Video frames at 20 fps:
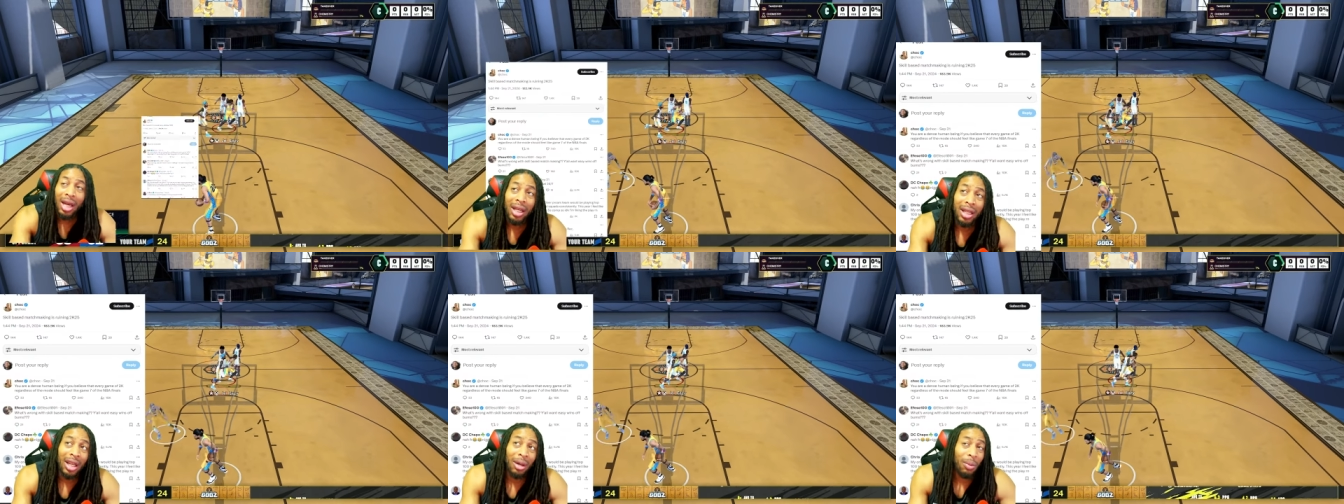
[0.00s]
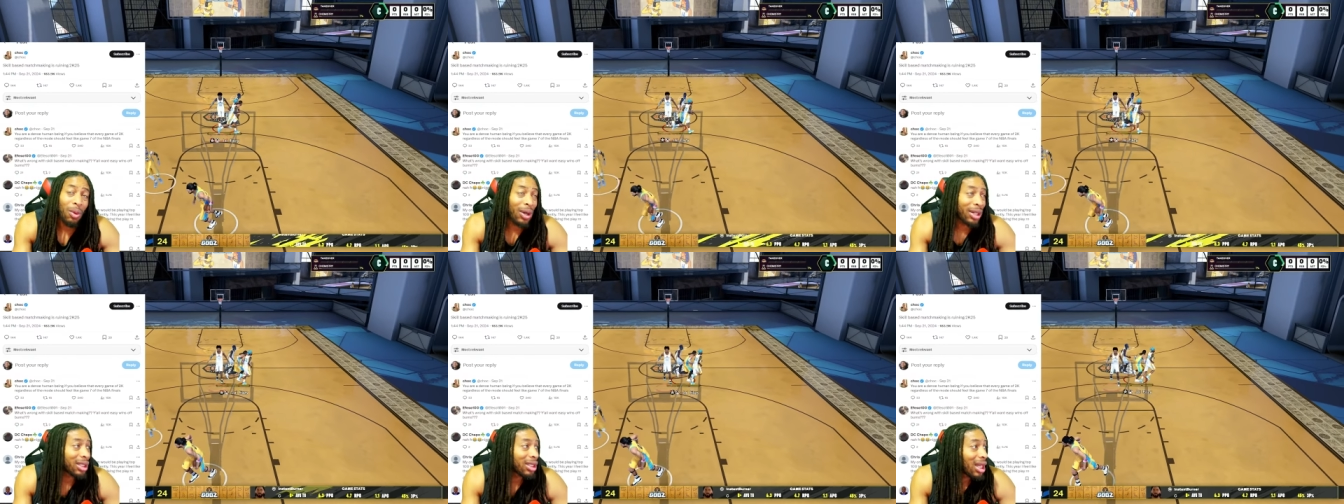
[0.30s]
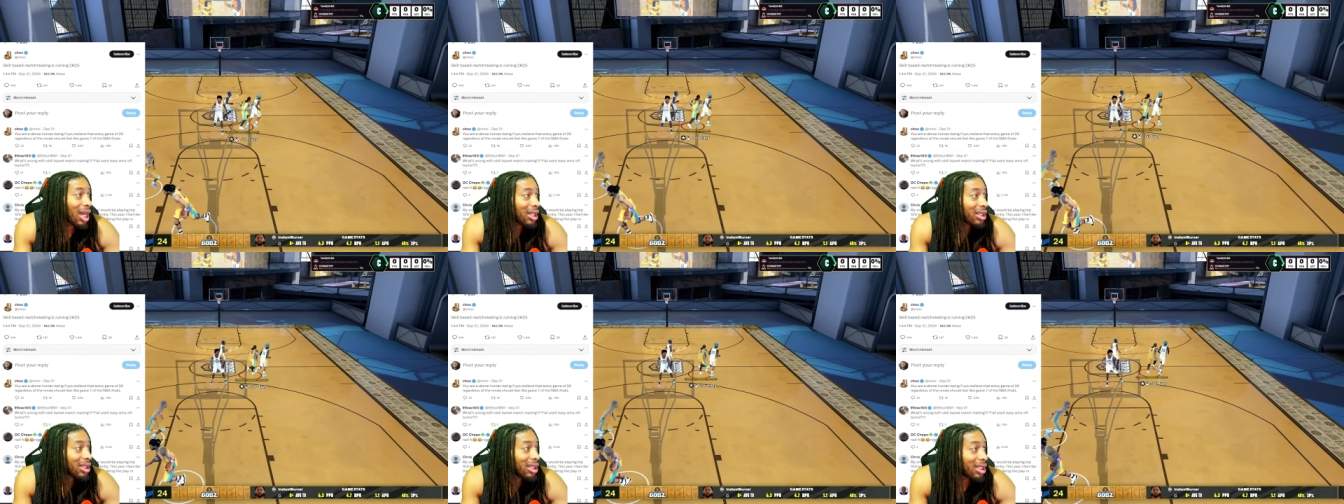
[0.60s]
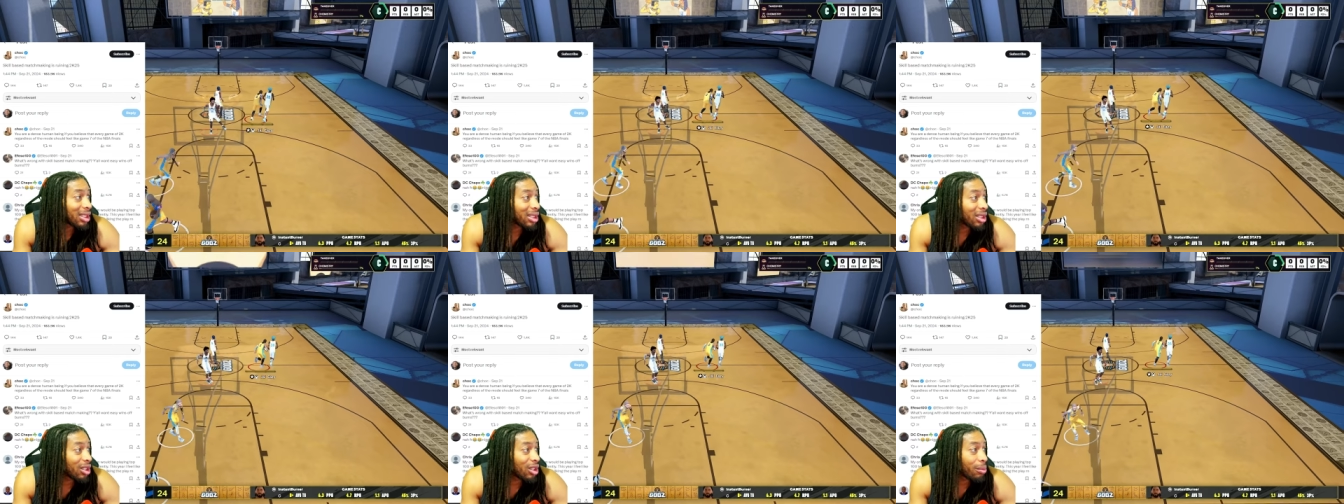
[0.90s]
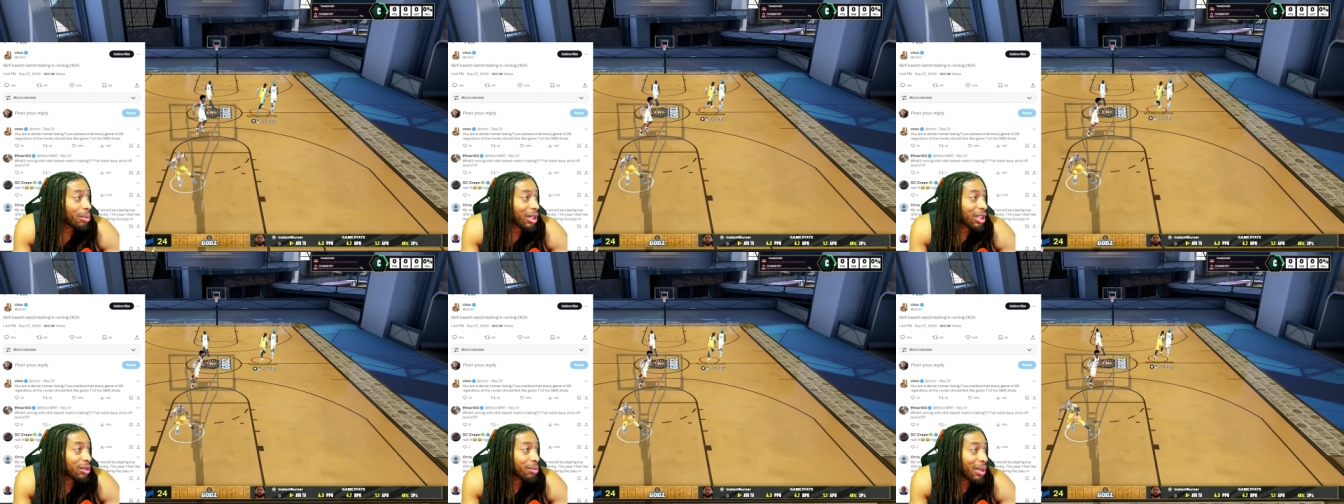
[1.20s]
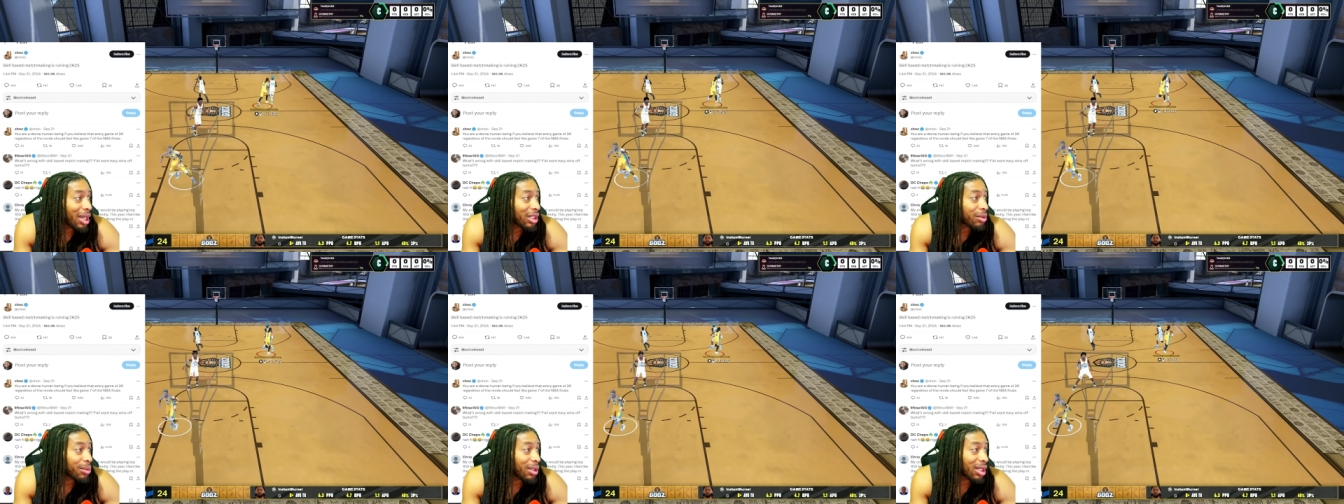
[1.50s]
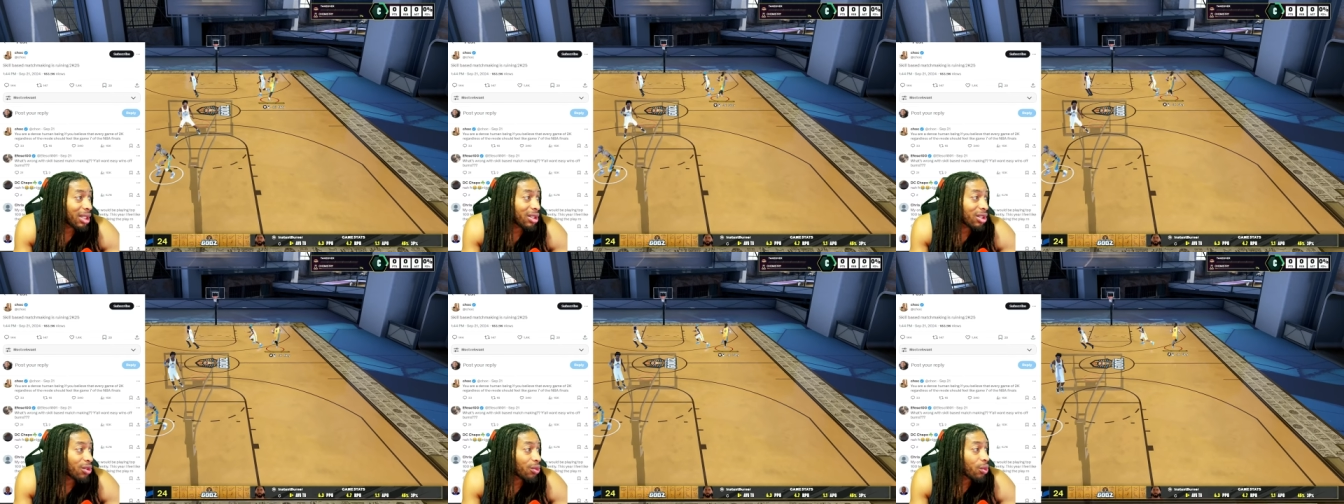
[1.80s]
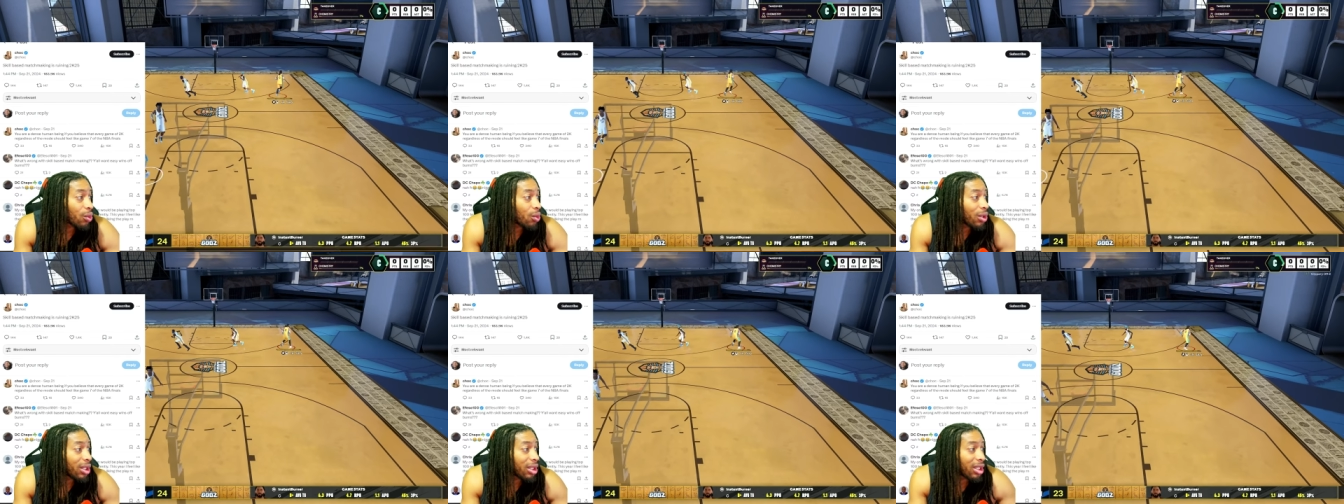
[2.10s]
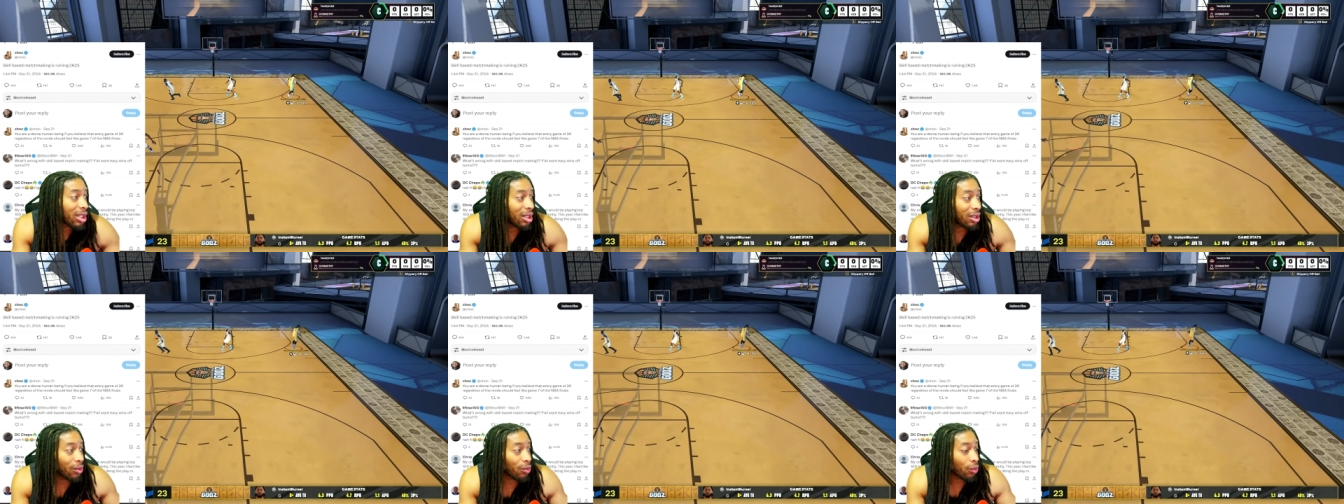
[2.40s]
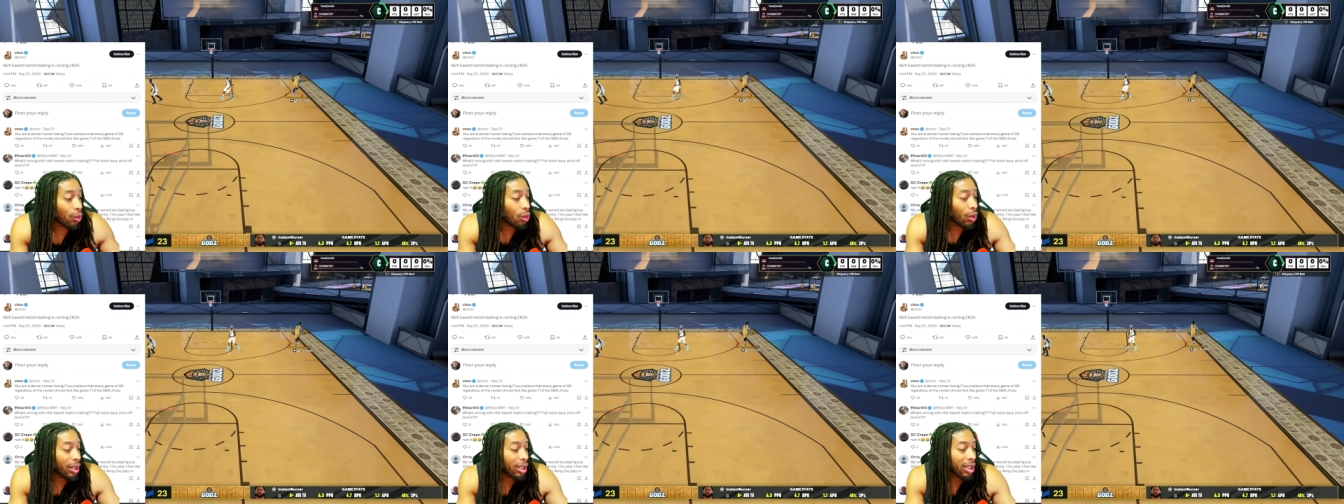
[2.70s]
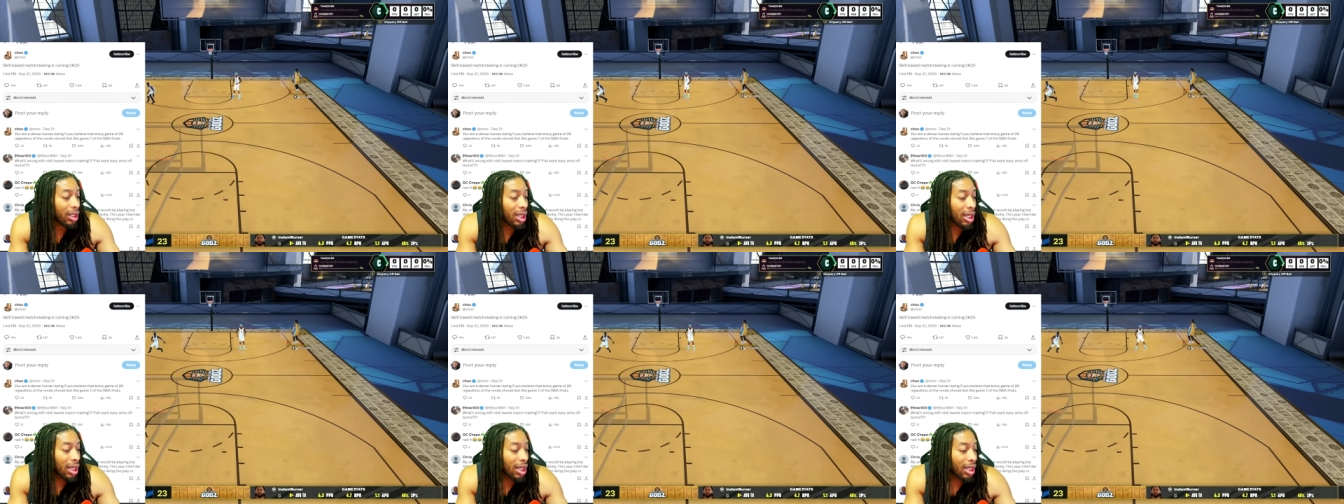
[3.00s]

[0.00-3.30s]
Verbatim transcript: That boy Chalk says skill-based matchmaking is ruining ruining